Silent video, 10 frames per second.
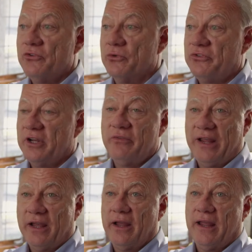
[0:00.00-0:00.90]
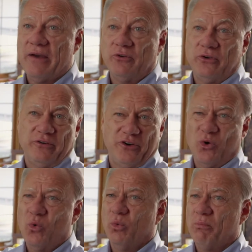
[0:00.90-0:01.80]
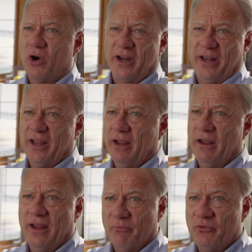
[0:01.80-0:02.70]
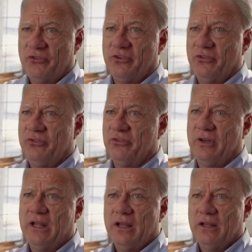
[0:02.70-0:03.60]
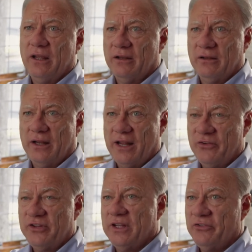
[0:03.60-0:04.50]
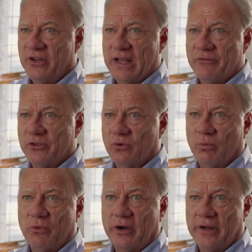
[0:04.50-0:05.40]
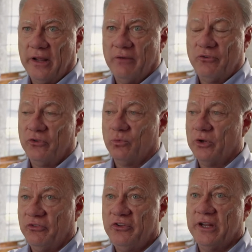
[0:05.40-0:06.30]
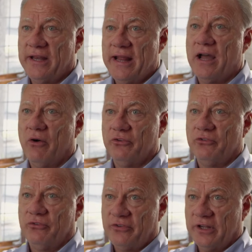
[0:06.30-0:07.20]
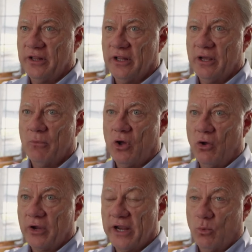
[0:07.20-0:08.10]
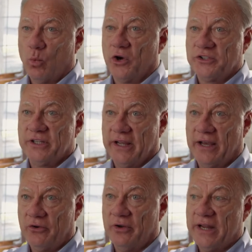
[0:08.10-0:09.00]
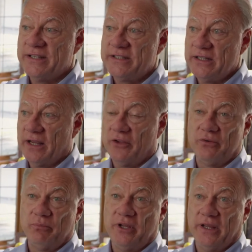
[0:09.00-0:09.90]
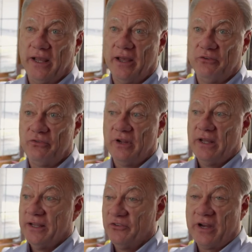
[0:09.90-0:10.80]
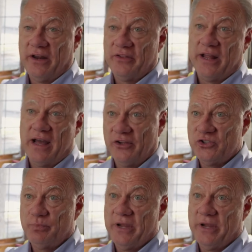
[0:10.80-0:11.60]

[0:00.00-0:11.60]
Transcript: So instead of AIA having their own marketing emphasis and ACEC having their own marketing emphasis, what you're seeing now is you're seeing them all kind of work together, and they see SMPS as kind of the knowledge